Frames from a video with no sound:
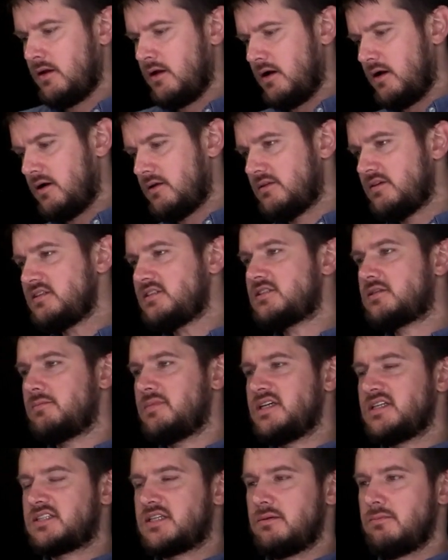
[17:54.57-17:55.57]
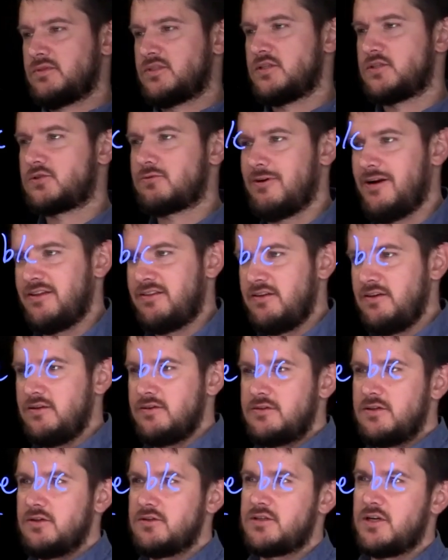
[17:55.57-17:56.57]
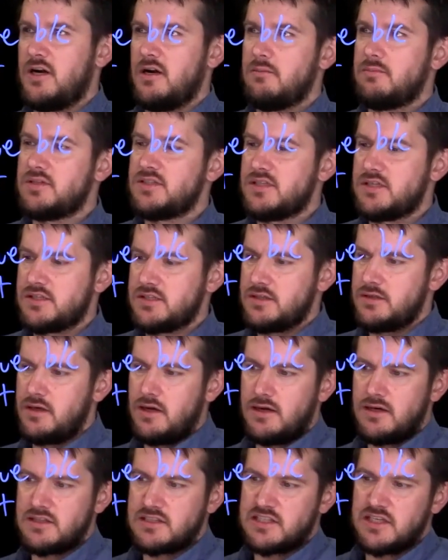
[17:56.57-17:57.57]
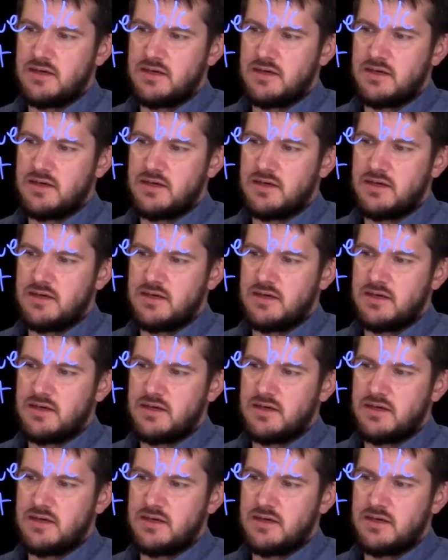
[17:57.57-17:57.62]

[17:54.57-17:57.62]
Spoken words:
This to me seems the strength of the utilitarian position, honestly.